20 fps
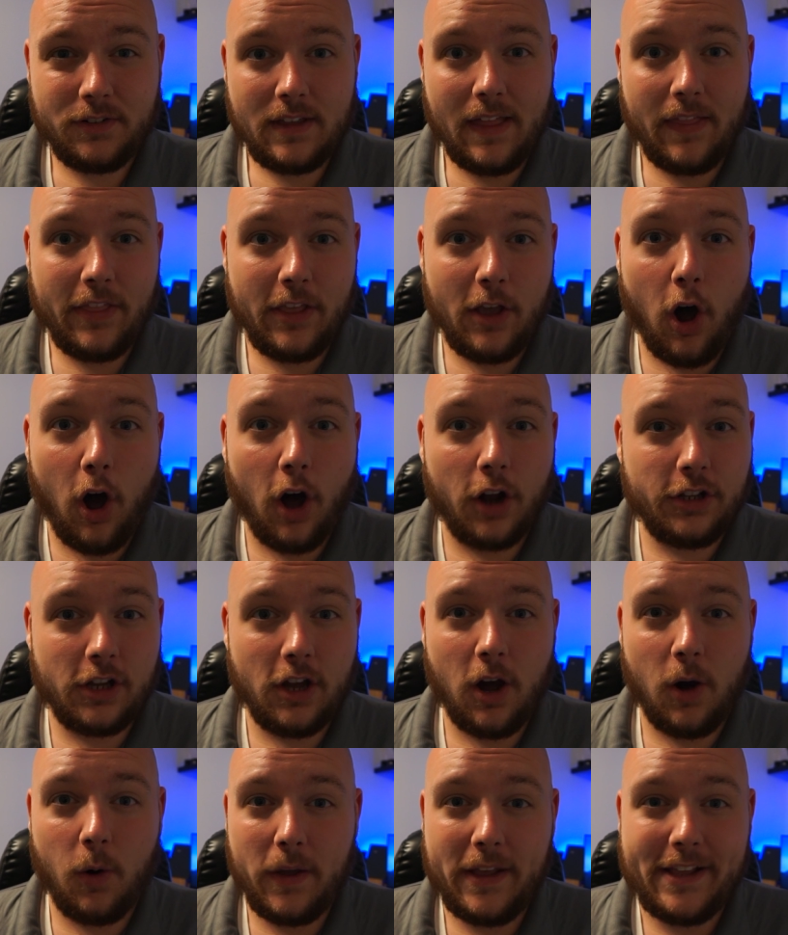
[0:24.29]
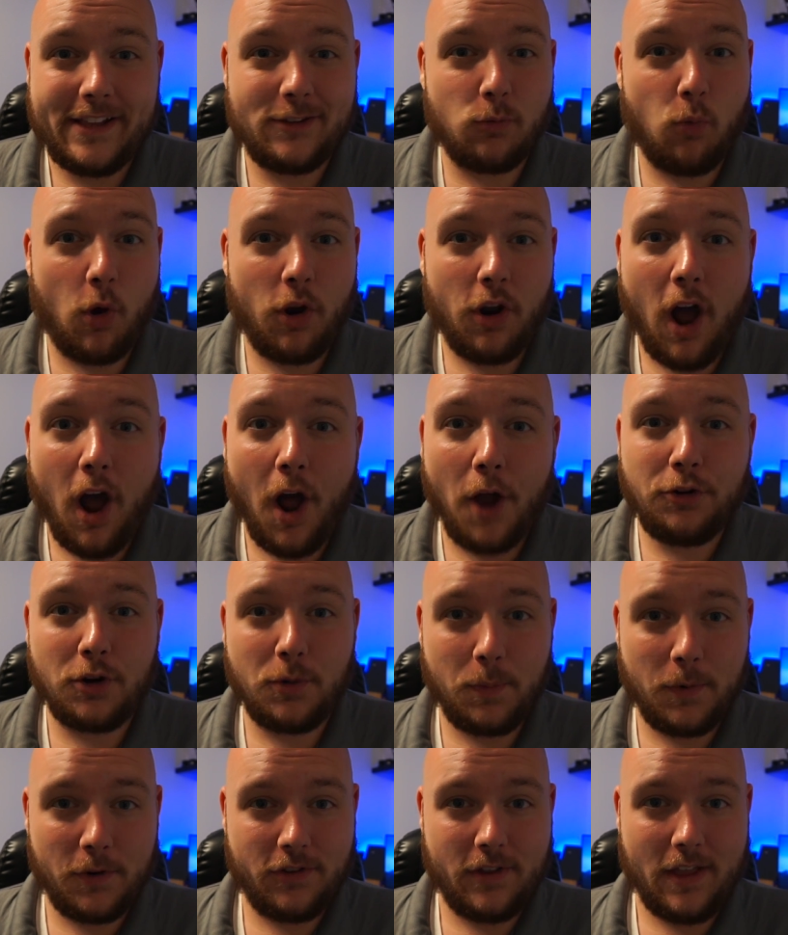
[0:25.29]
And the audio is
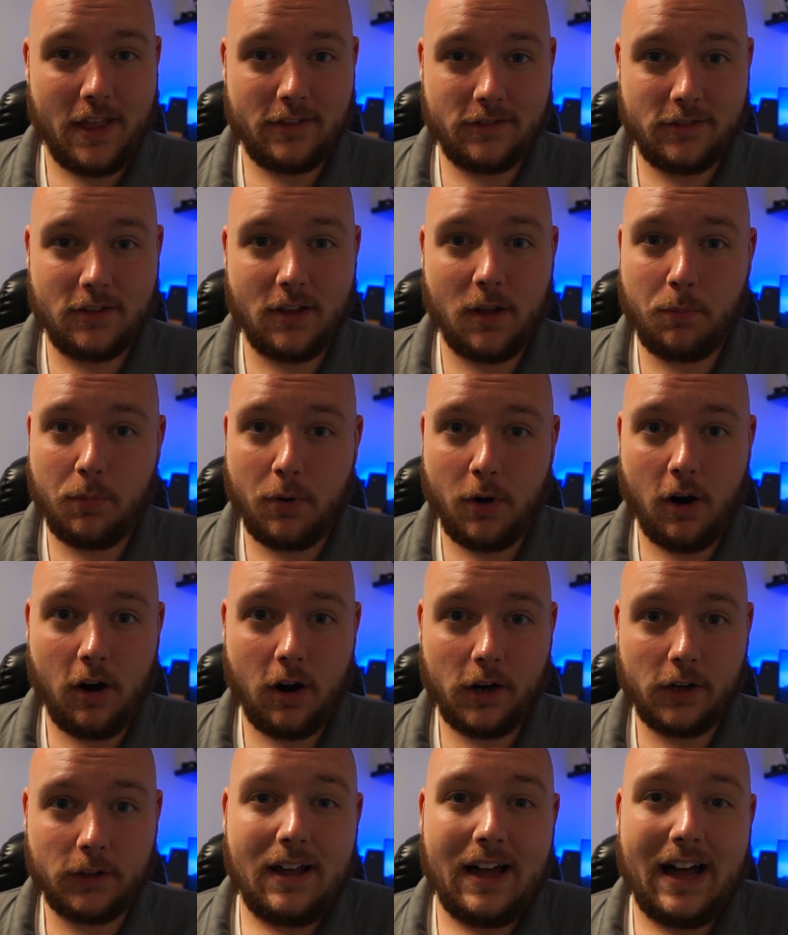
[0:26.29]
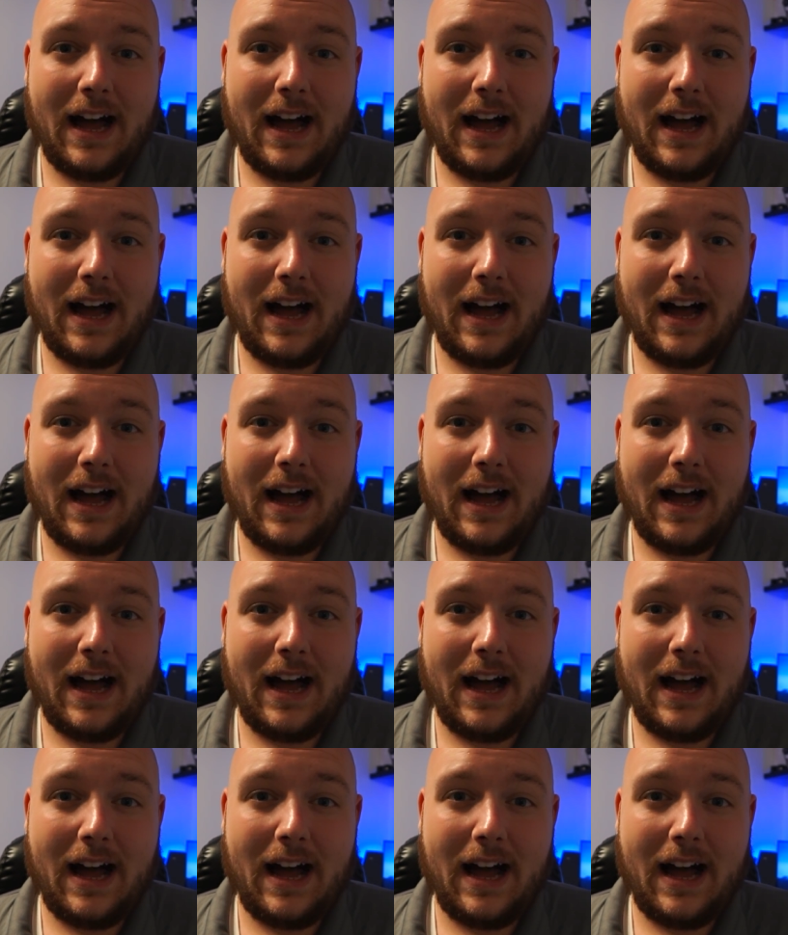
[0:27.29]
100% subpar.